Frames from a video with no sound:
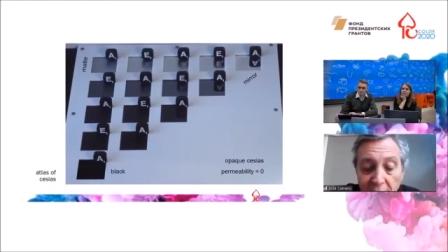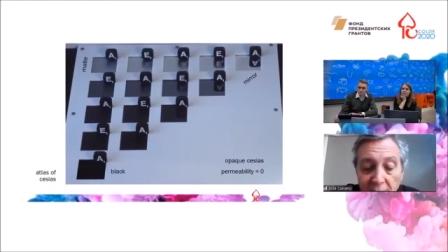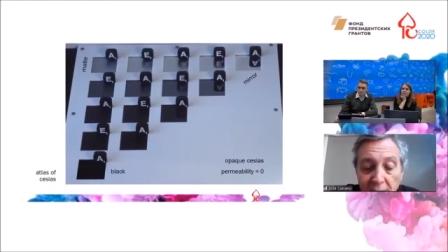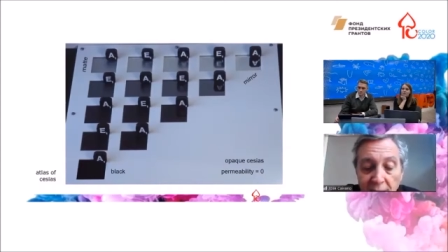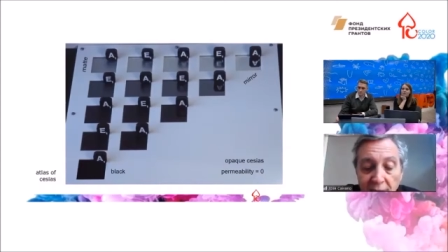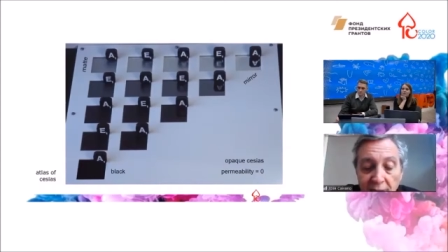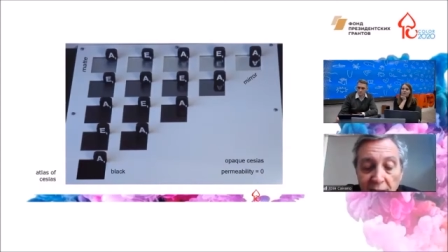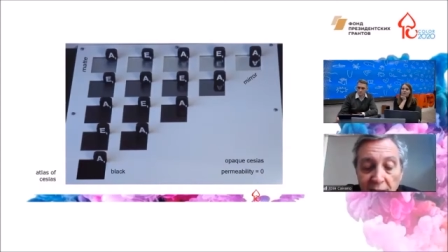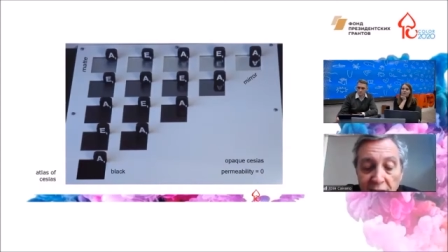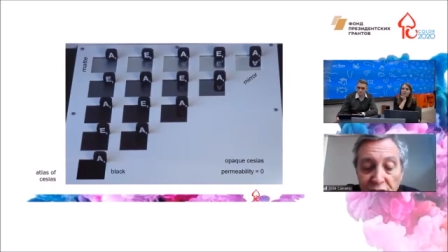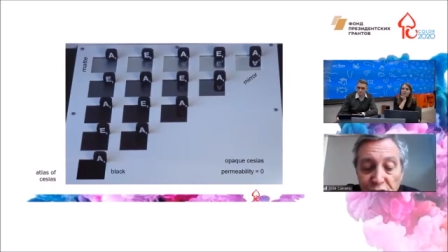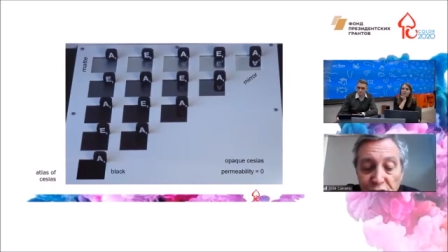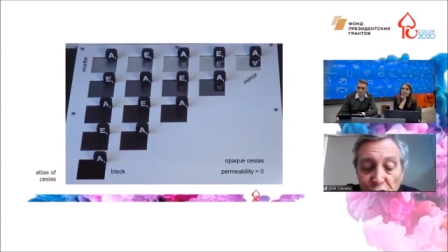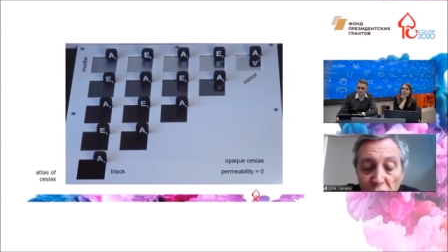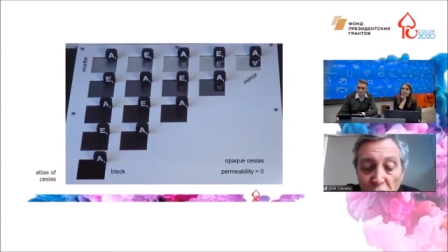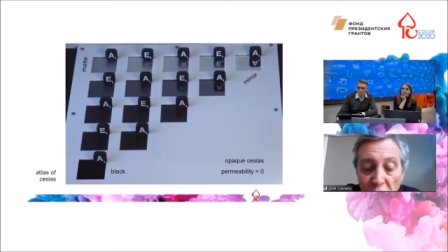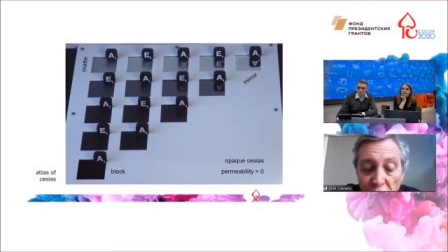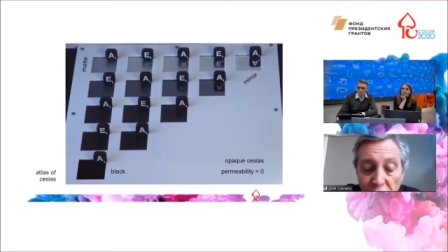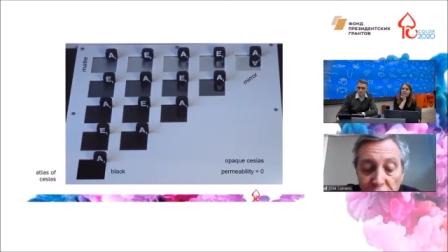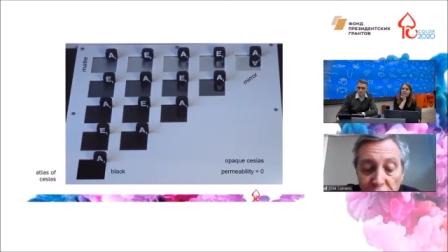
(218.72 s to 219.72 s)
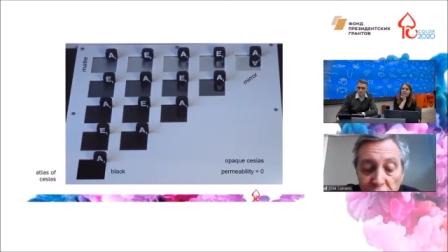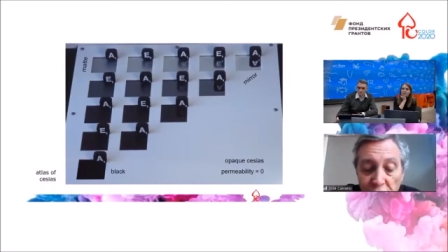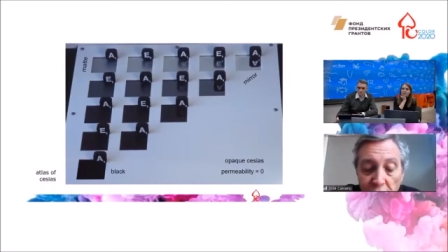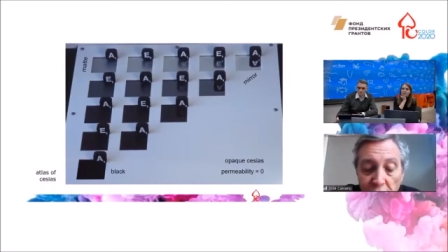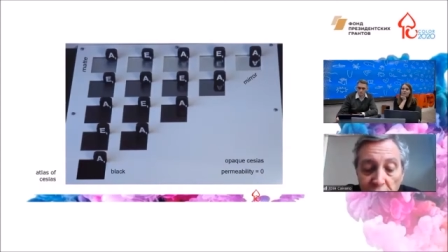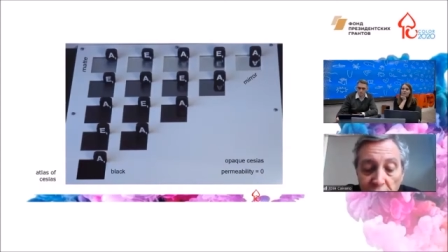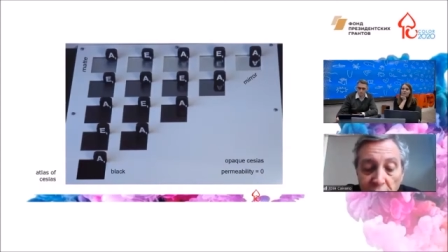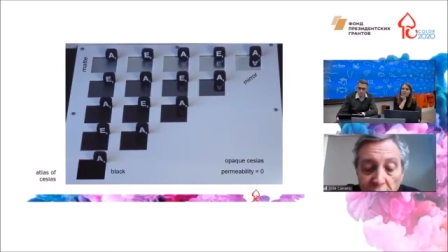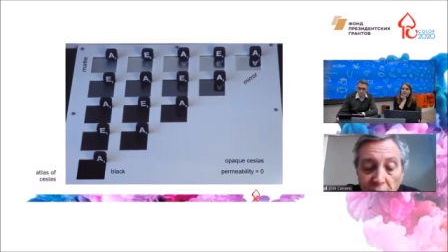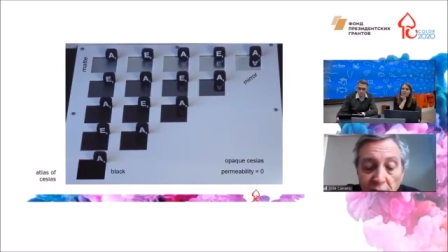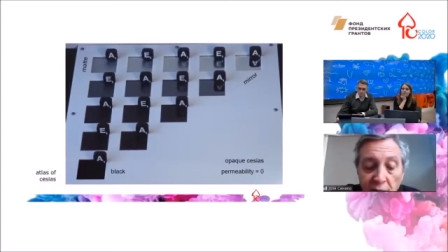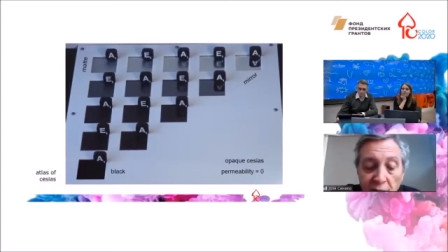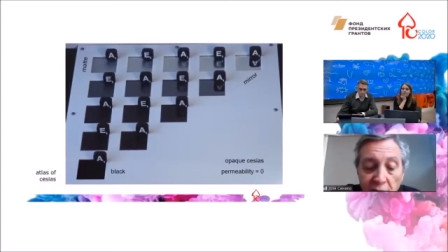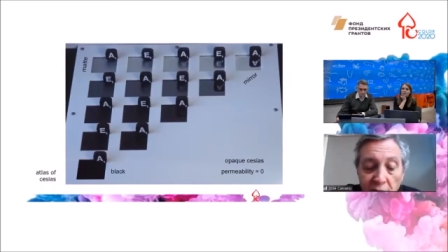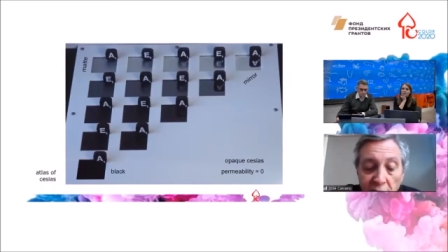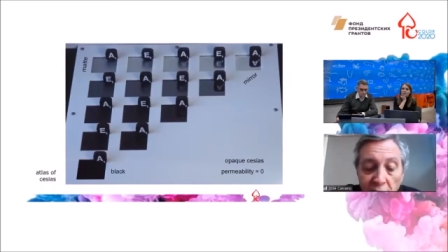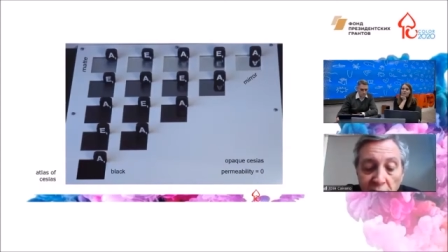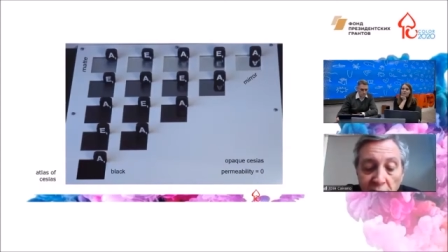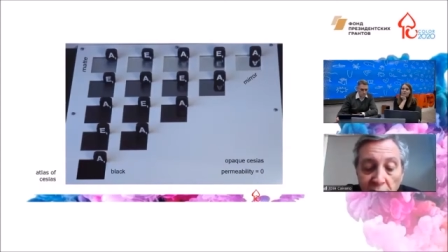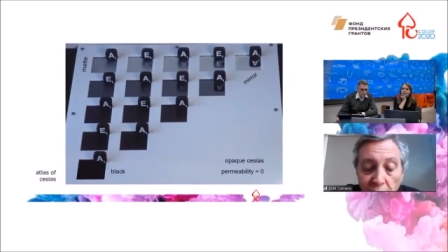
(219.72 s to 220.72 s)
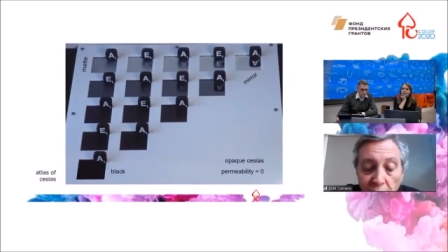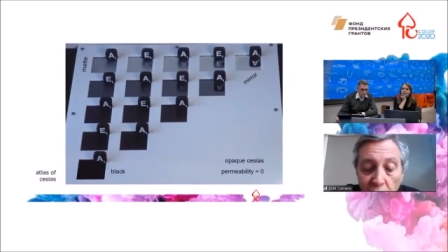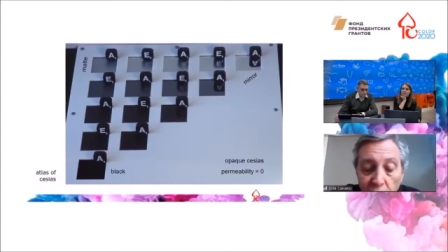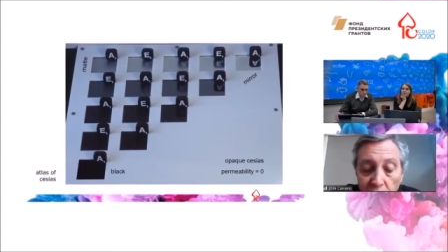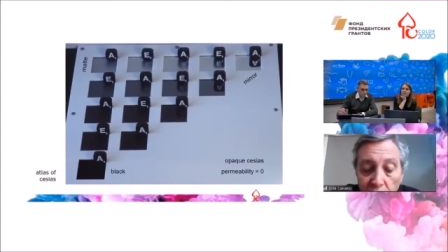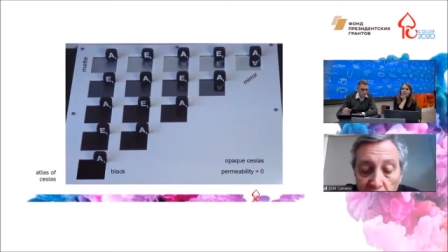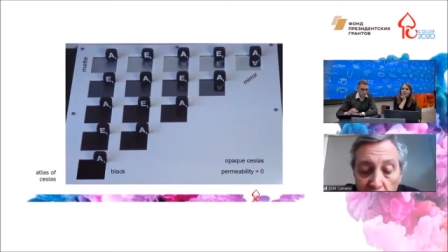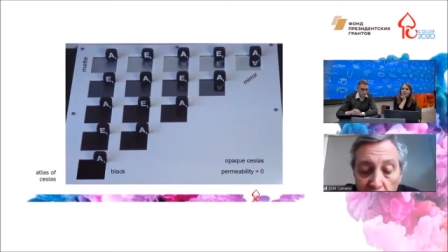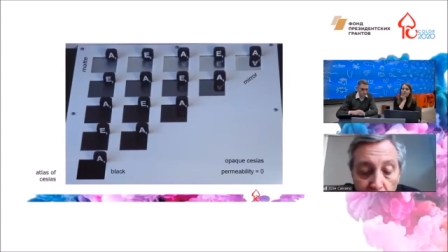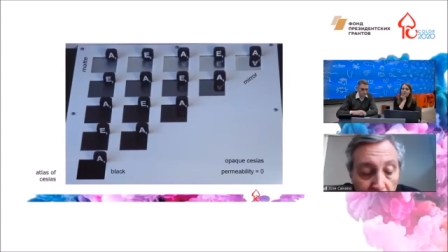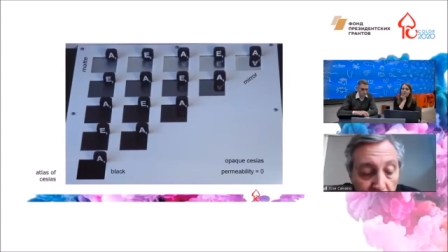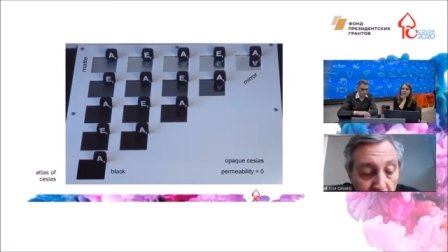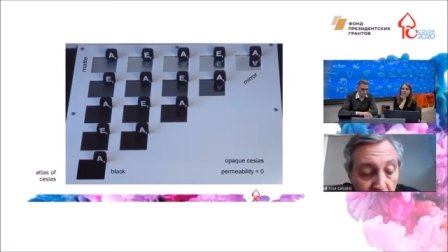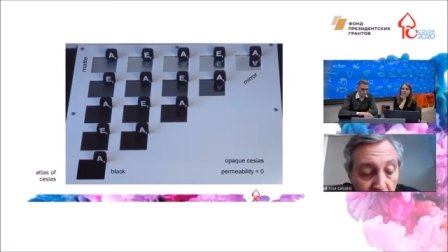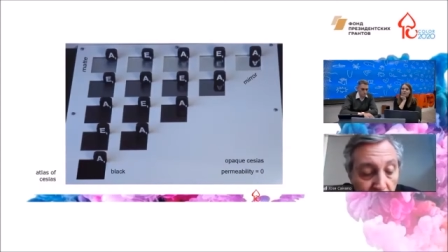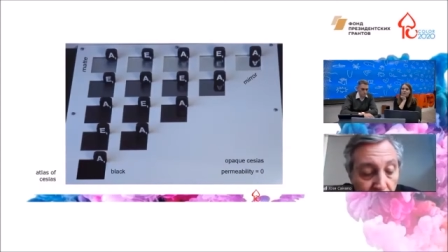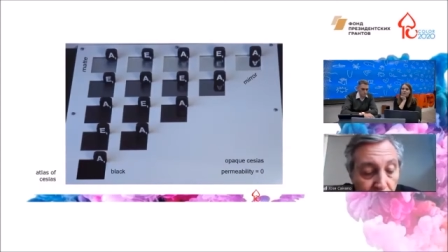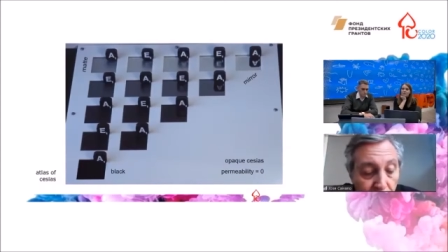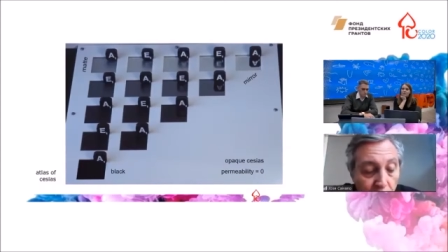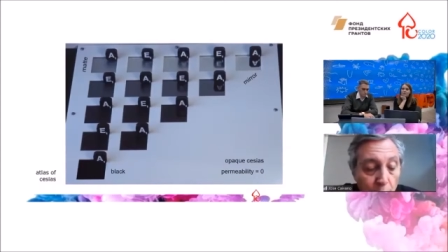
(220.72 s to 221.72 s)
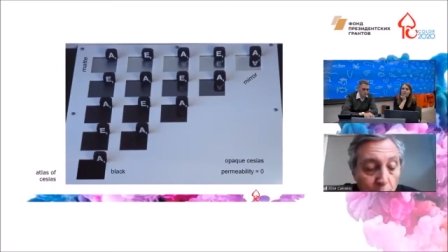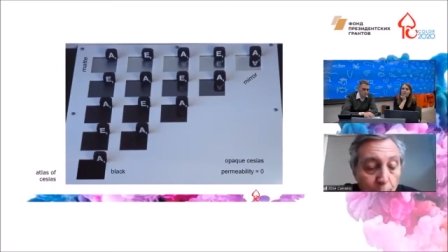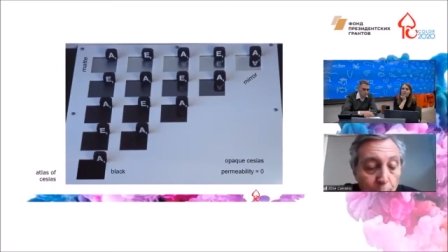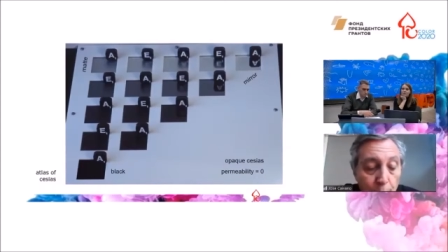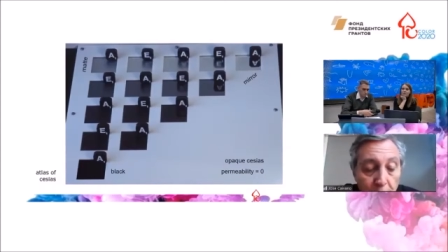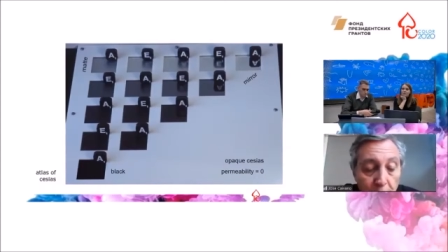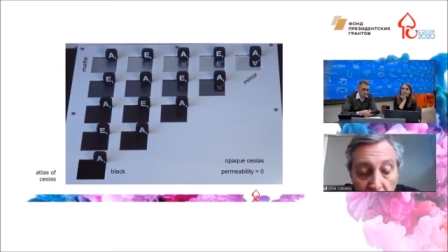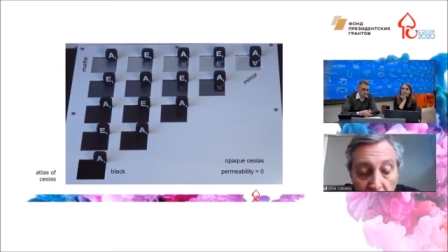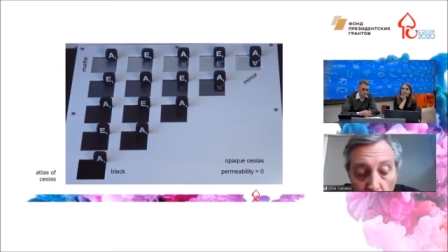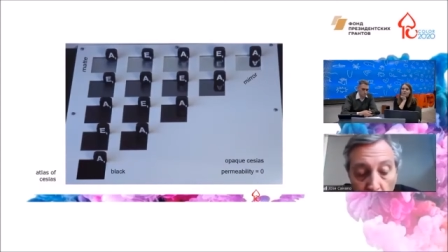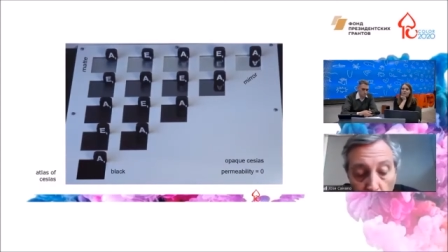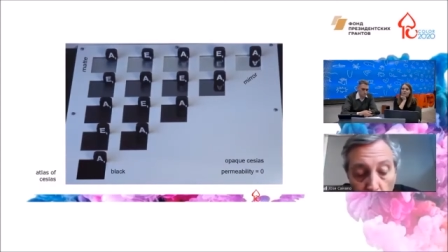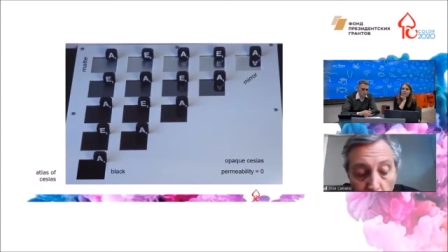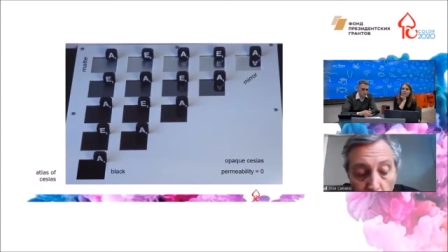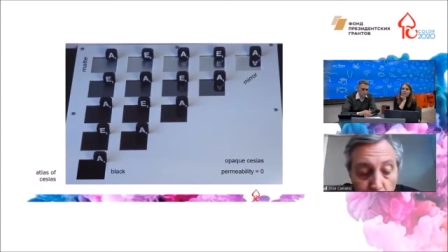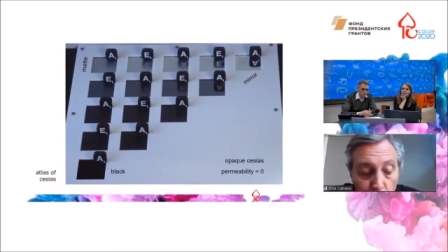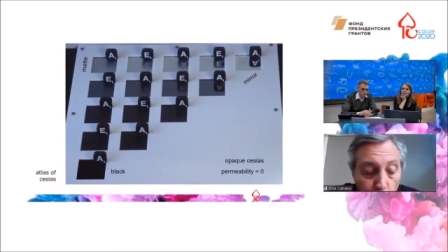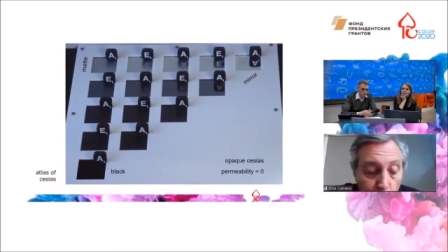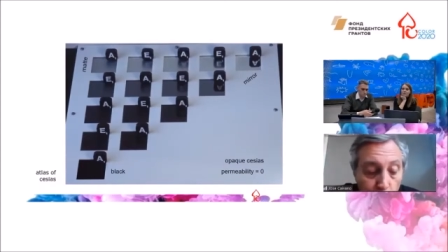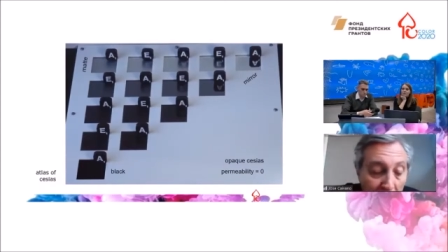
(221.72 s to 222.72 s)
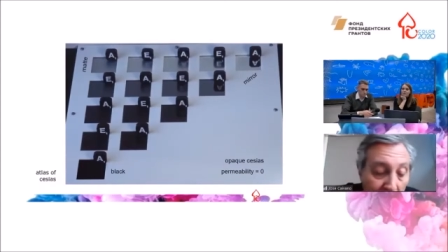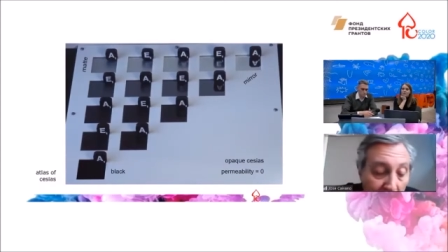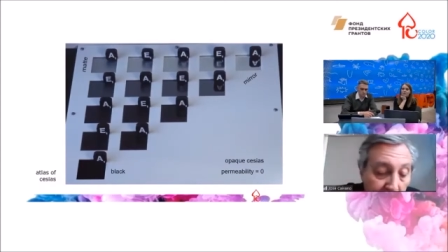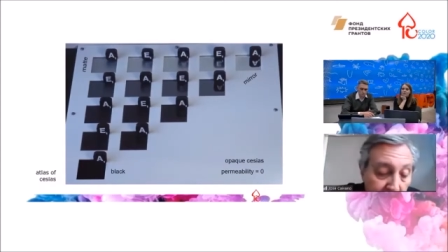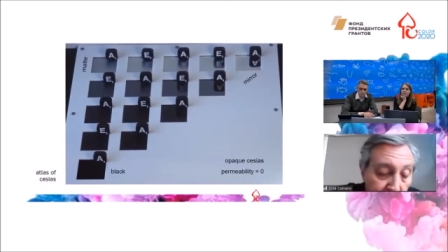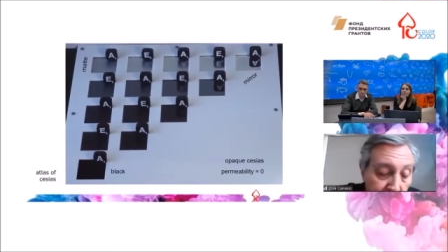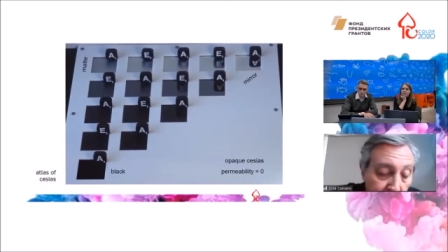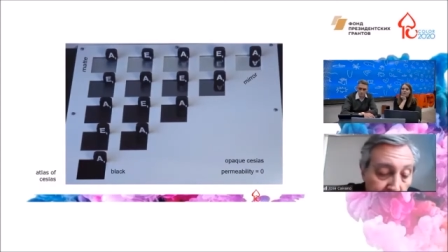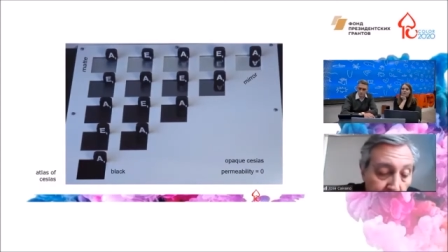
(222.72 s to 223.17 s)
that change in diffusivity from mirror to matte